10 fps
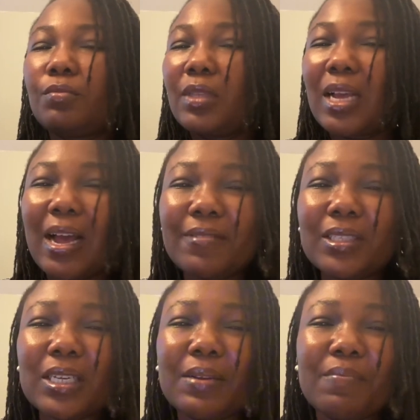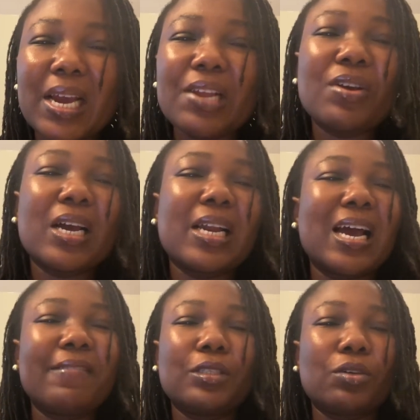have it in mind. You can
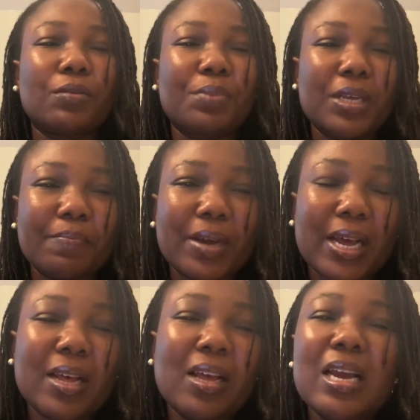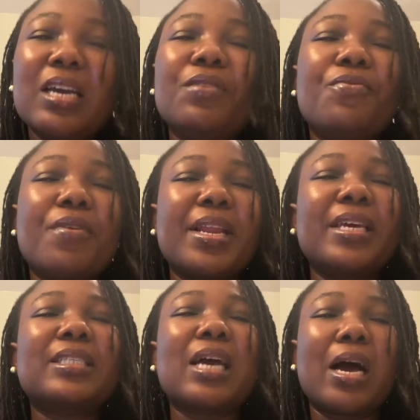have it on paper and read
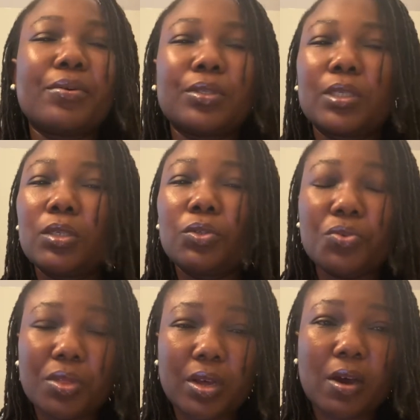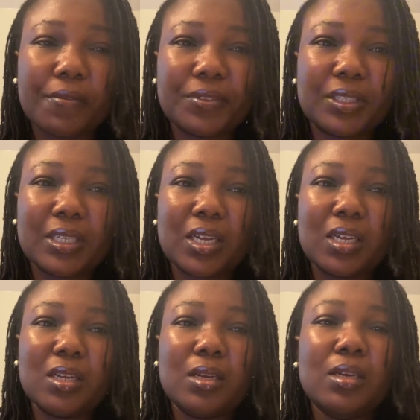it out to the officer,
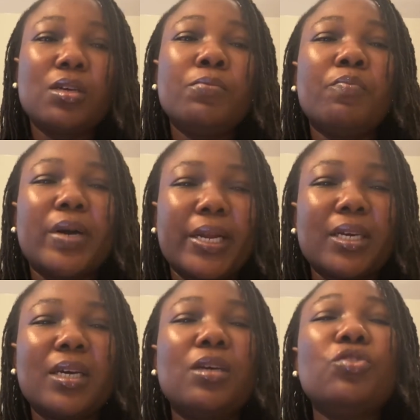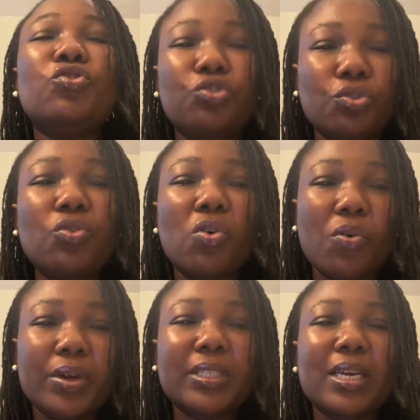but you should
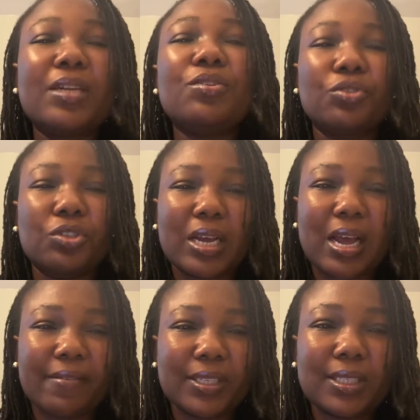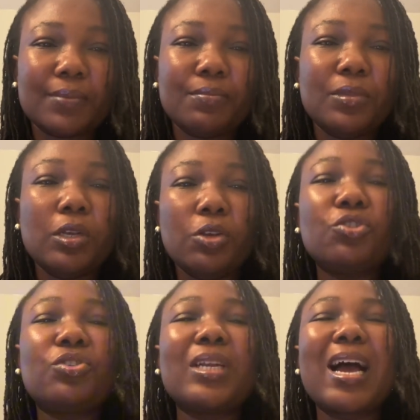know it and you should have it. You
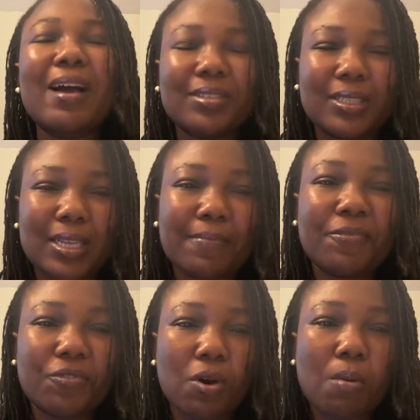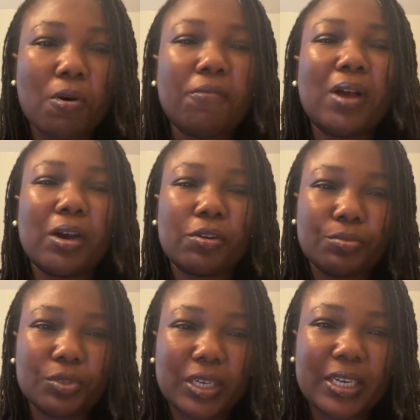should have some form of
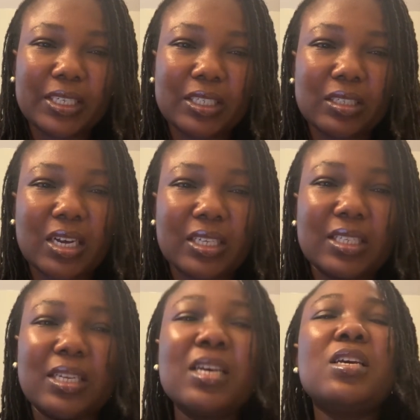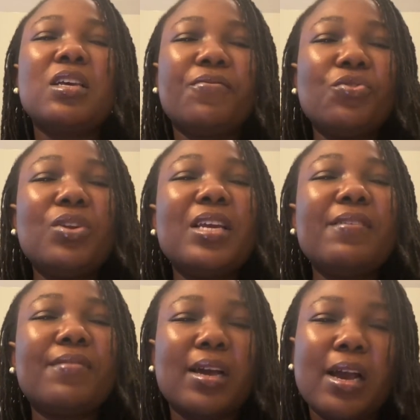accommodation, as in if you
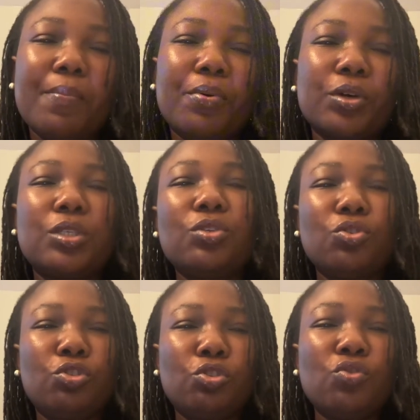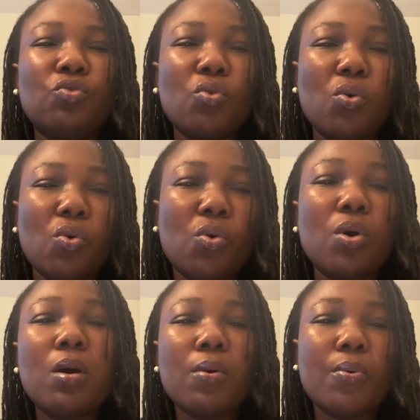leave the airport, you should know
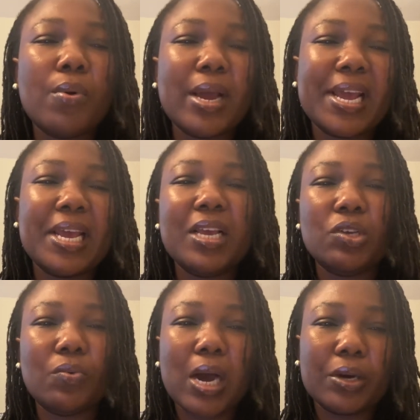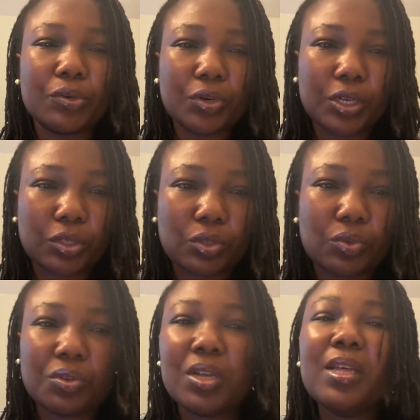where you are going
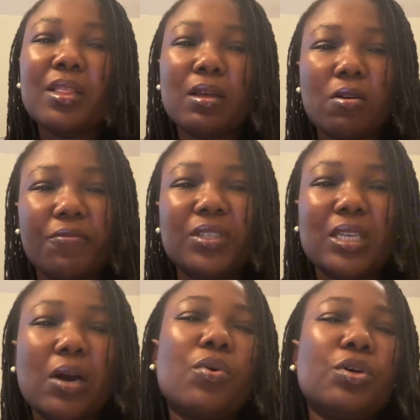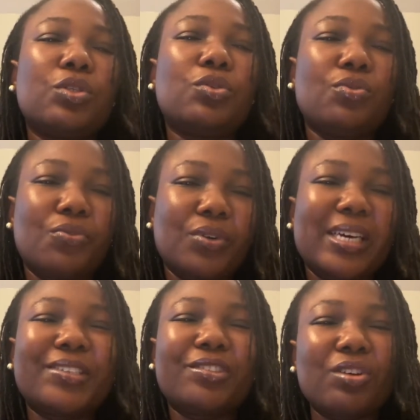to. The officer wants to know
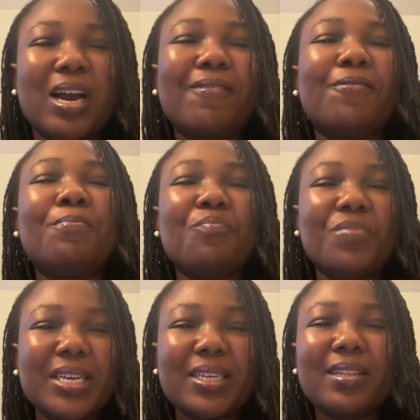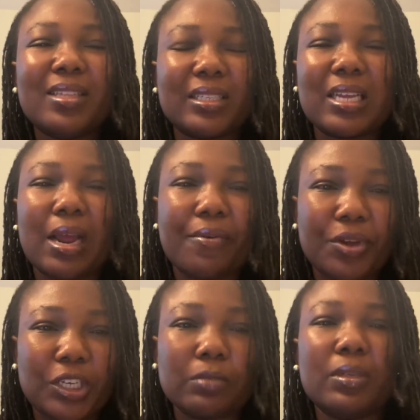that you have made this
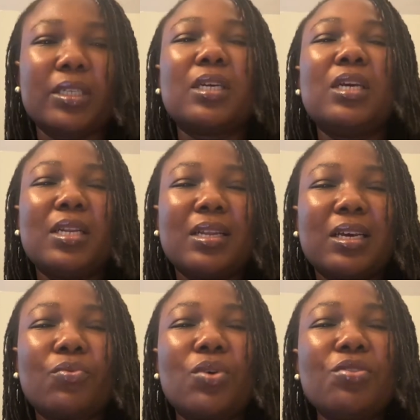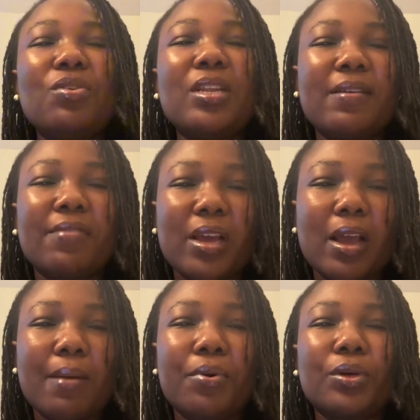arrangement, that when you leave the
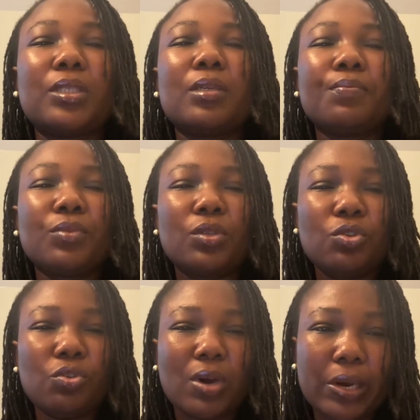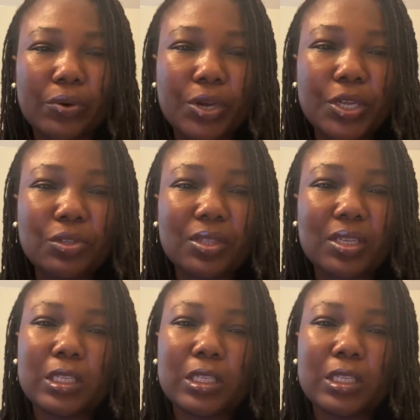airport, you are going to this